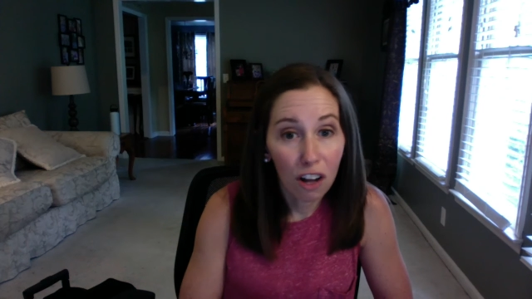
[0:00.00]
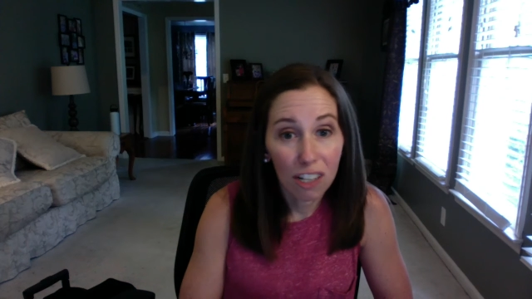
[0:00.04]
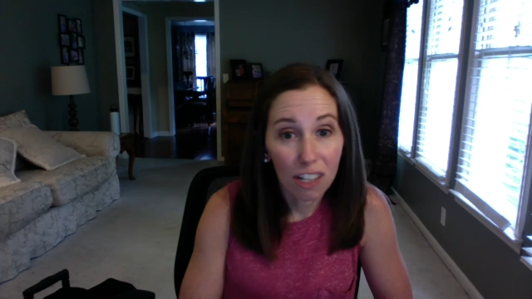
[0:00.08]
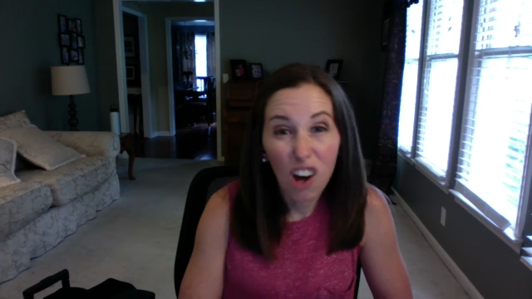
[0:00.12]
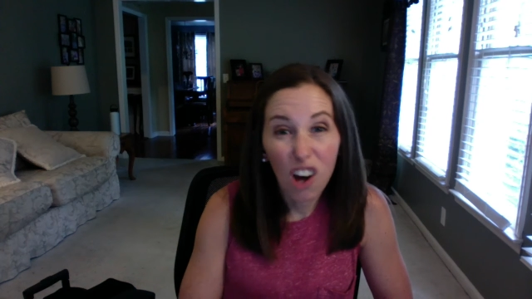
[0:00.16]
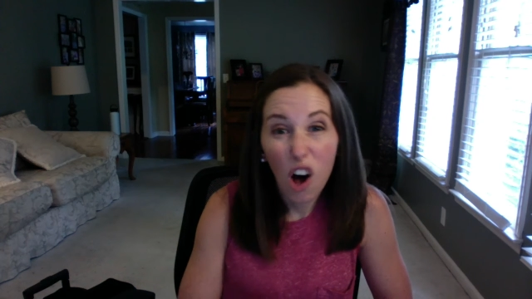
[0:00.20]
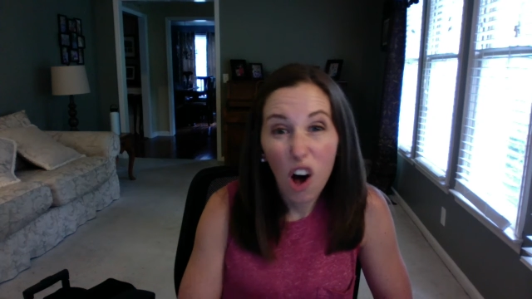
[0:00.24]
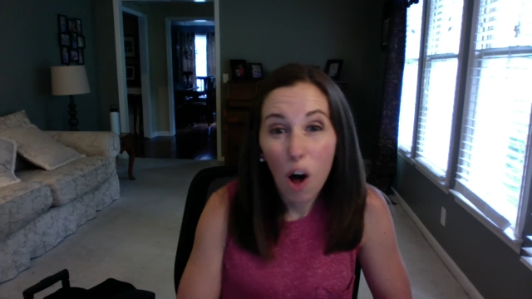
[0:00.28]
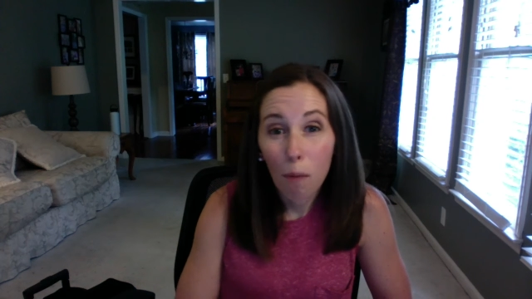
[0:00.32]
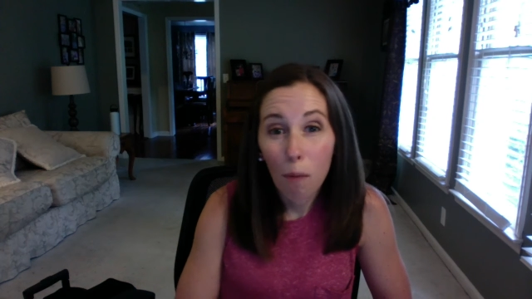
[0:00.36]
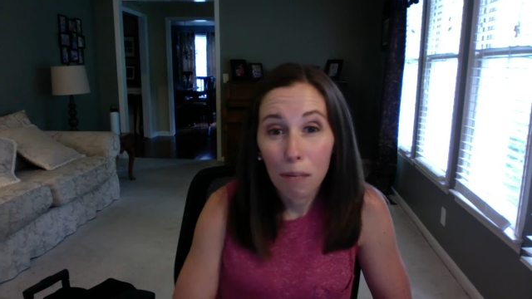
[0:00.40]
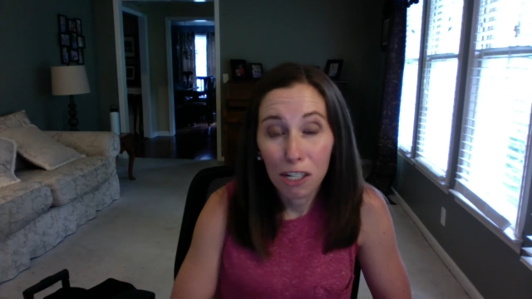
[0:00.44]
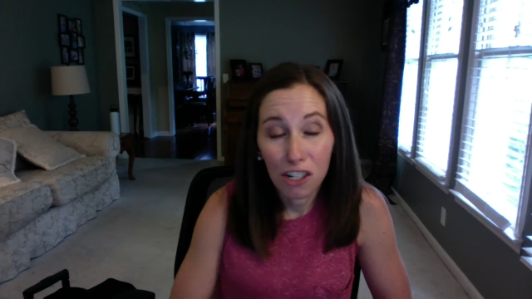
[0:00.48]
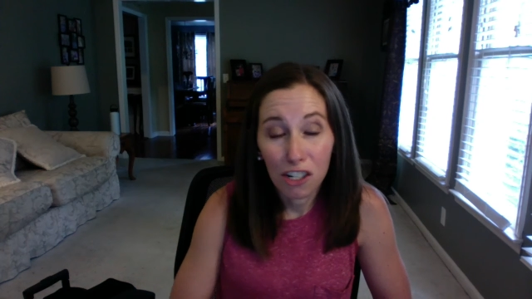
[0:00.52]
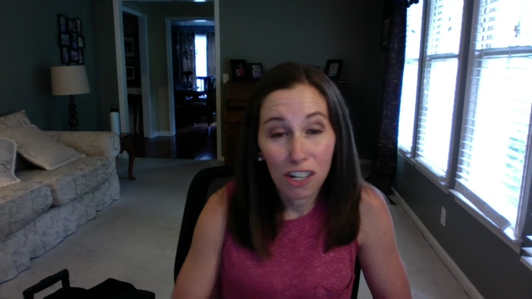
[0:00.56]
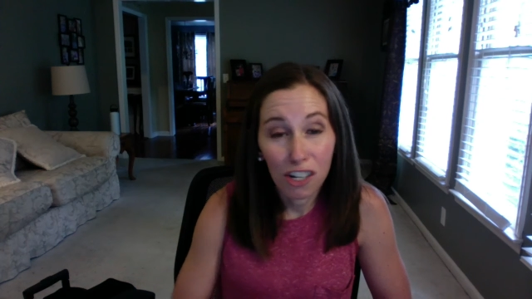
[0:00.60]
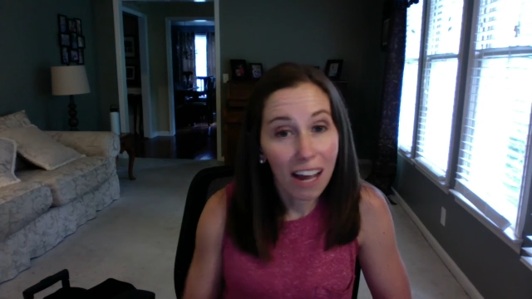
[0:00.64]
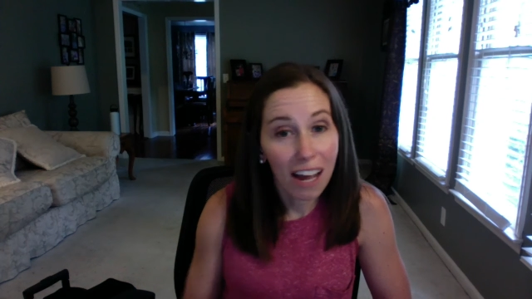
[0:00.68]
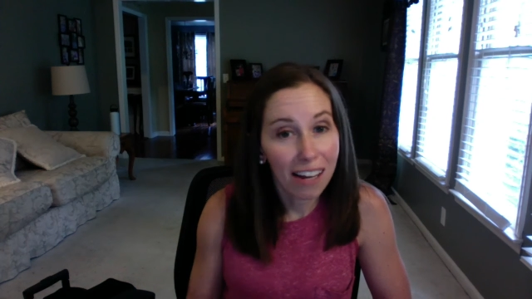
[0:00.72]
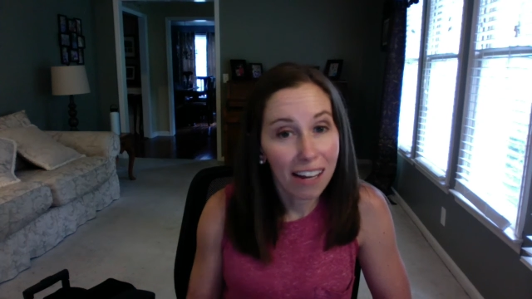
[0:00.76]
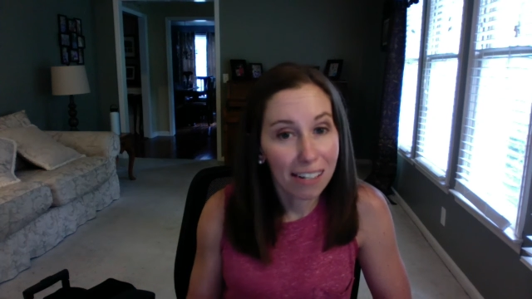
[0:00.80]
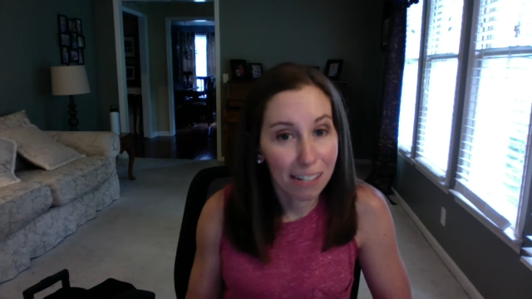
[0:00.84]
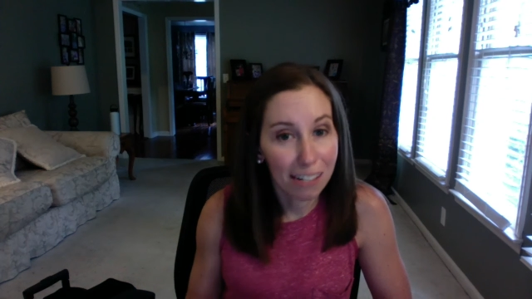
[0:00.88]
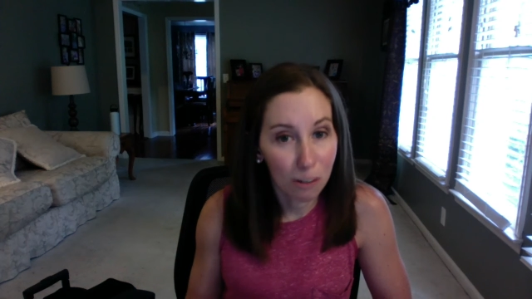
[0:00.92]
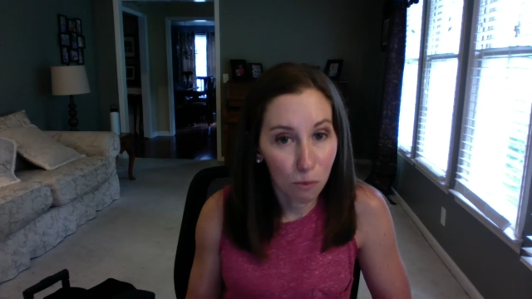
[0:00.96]
to all be
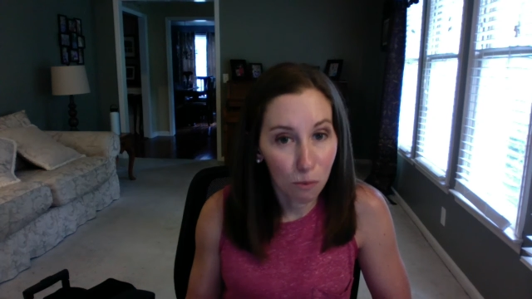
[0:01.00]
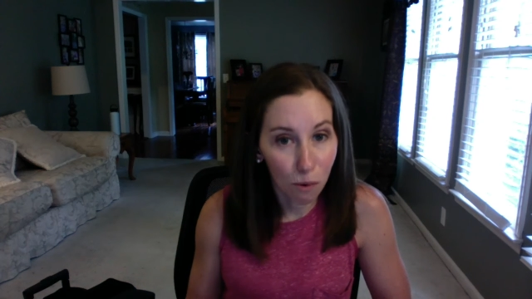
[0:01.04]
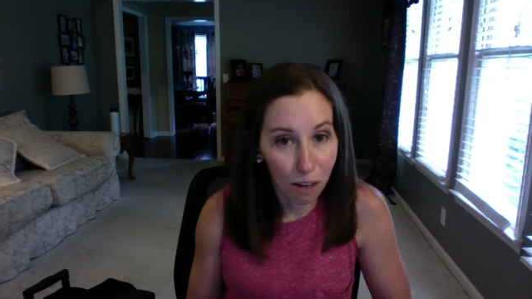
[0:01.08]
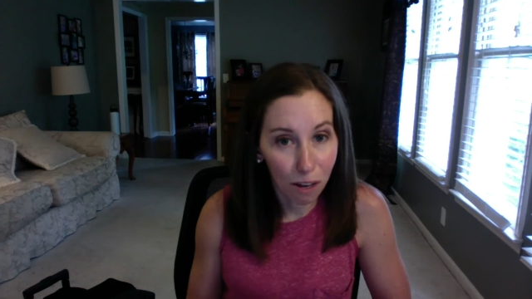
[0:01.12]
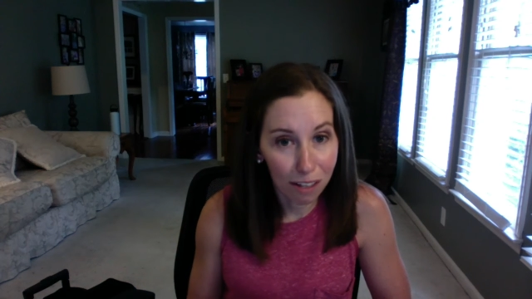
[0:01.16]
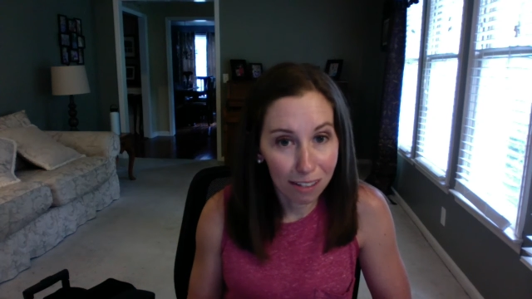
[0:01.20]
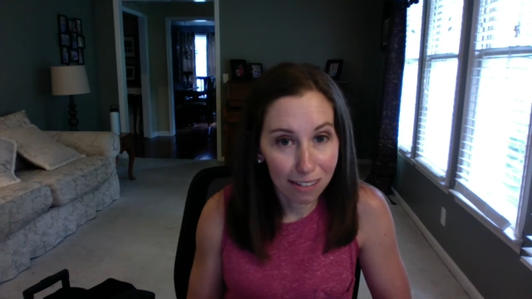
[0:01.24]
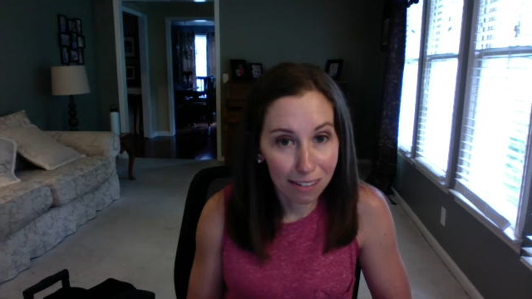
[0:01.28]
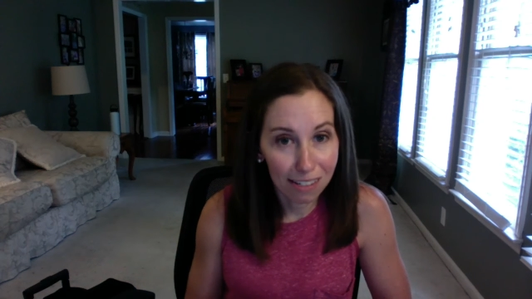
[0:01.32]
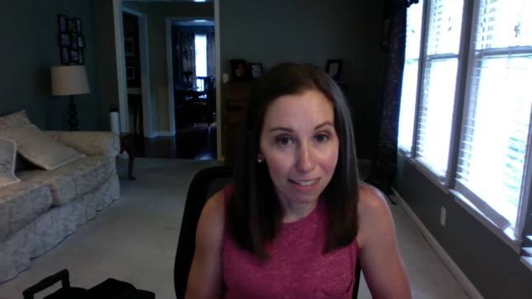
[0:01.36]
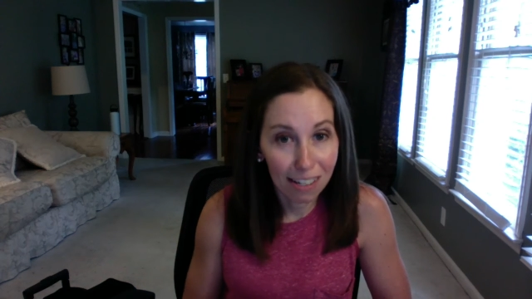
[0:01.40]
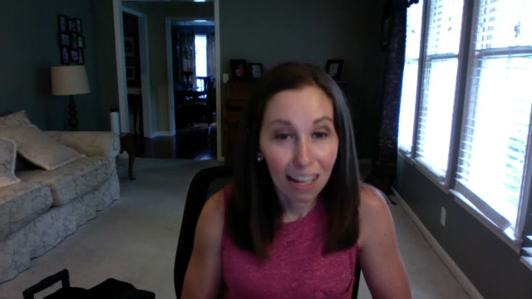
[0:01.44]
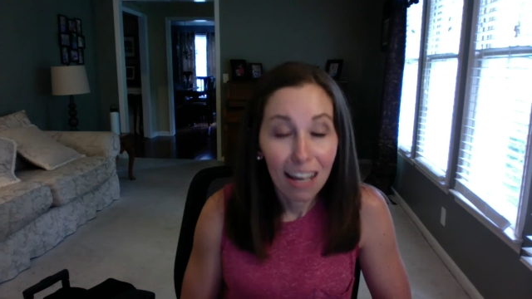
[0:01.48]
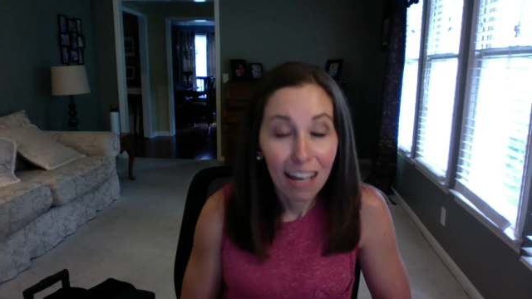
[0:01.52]
checked at once.